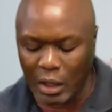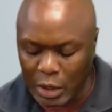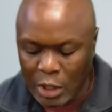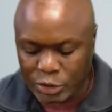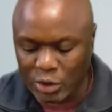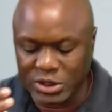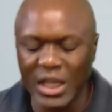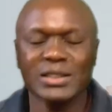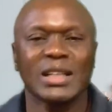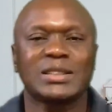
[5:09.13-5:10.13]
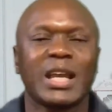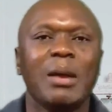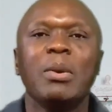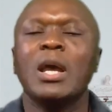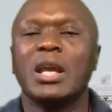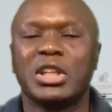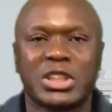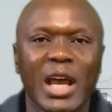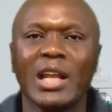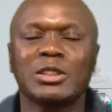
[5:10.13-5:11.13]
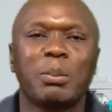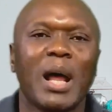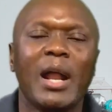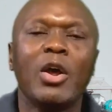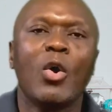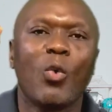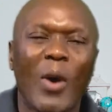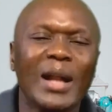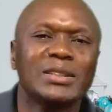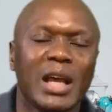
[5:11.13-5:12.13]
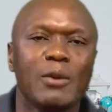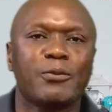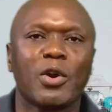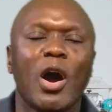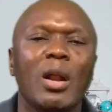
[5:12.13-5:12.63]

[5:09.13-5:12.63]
So Jesus came, He shed His blood once and for all.